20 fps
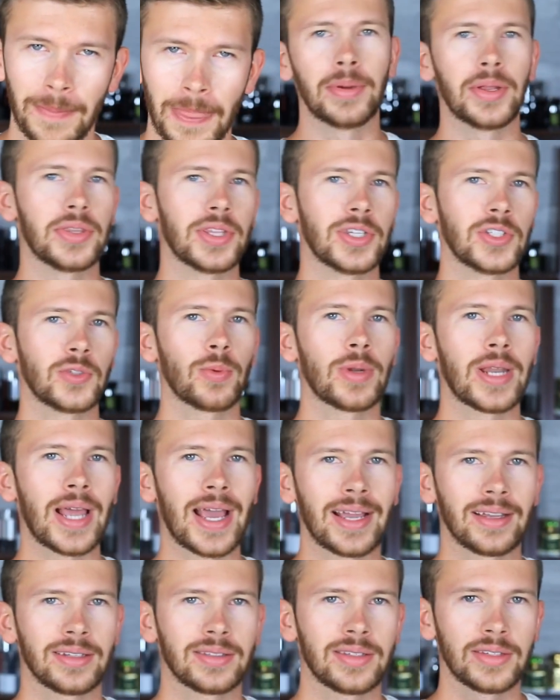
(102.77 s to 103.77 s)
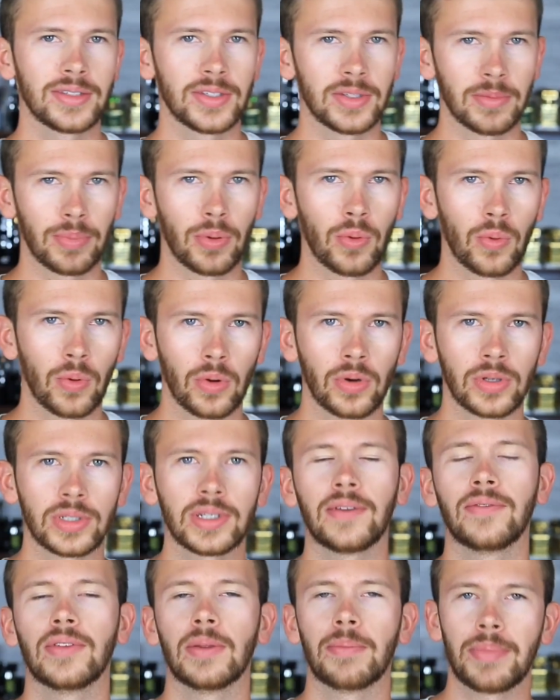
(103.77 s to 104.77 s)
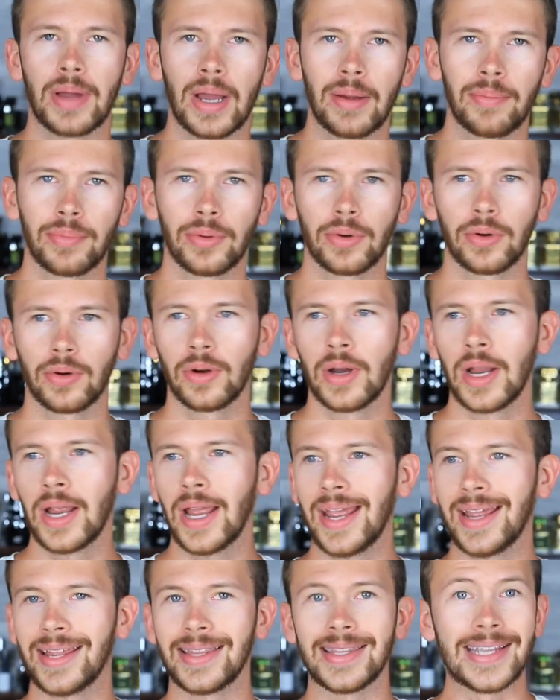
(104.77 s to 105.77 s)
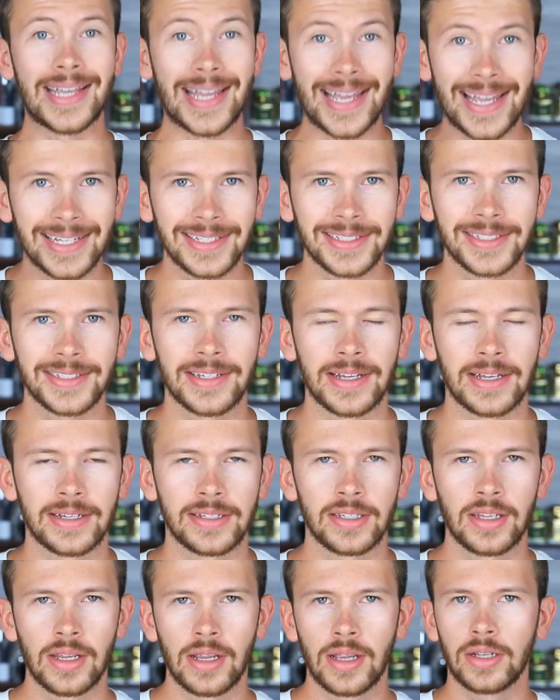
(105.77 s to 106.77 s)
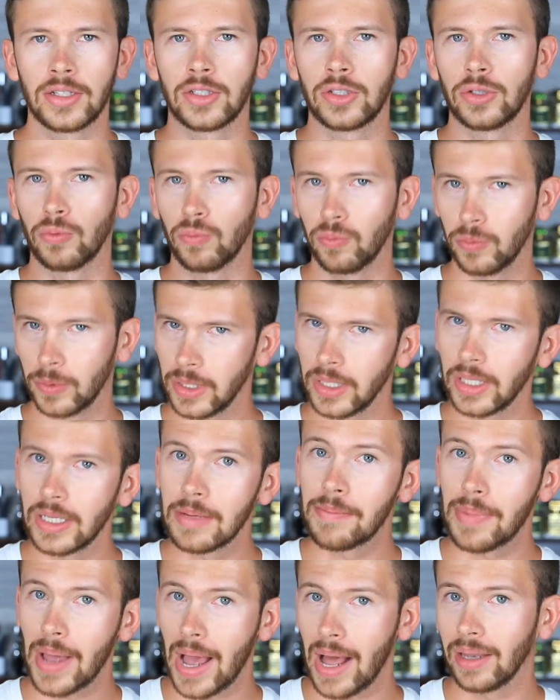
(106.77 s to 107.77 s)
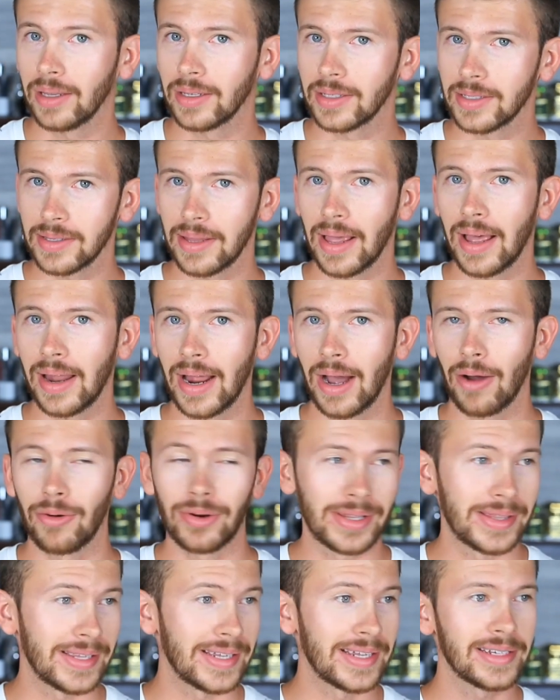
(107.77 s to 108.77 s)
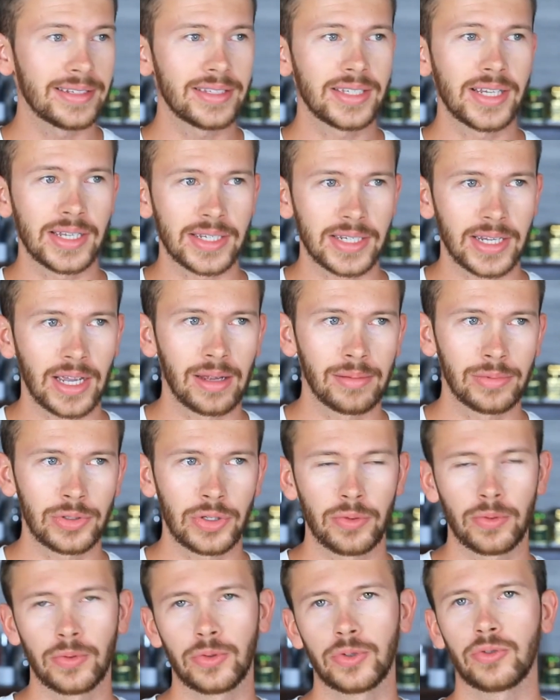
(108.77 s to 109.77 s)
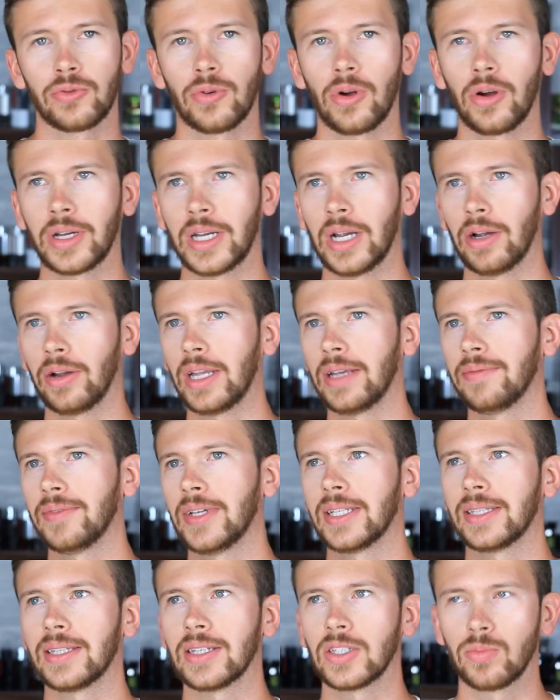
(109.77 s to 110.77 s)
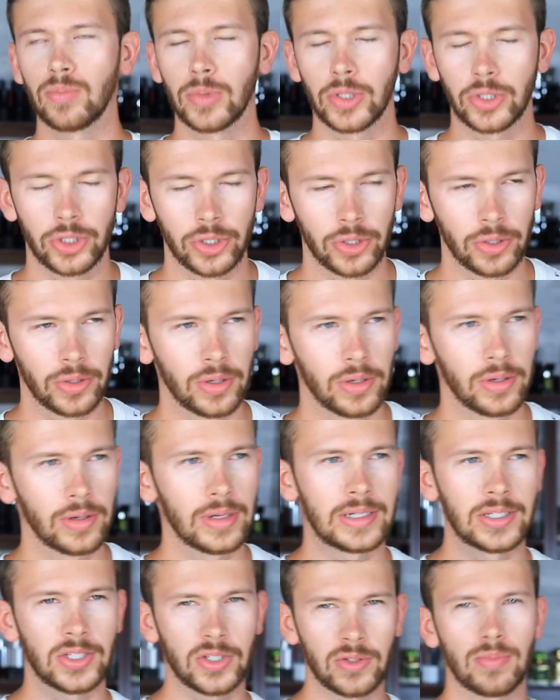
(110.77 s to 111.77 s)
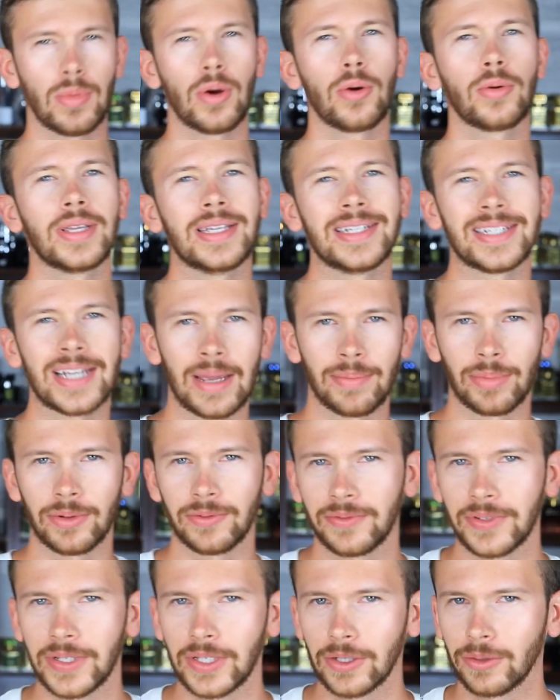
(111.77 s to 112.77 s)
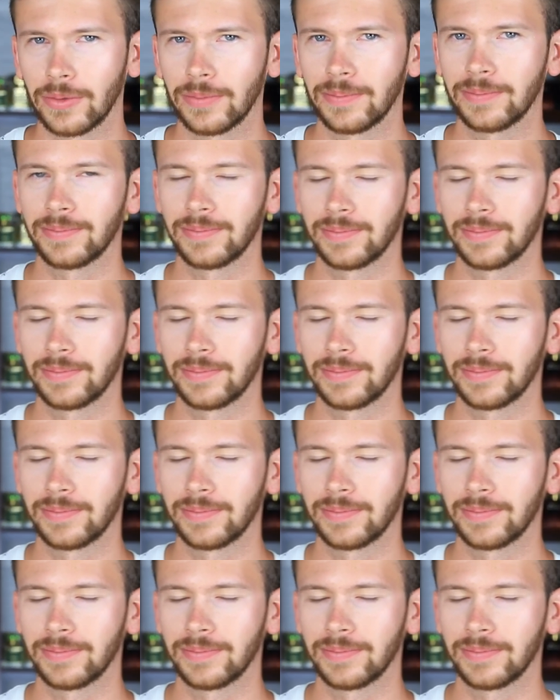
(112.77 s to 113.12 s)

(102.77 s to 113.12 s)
But this one has the support of the pepper and the incense to really balance that out. And the incense comes through strong here, giving it this mature and smoky type of feel.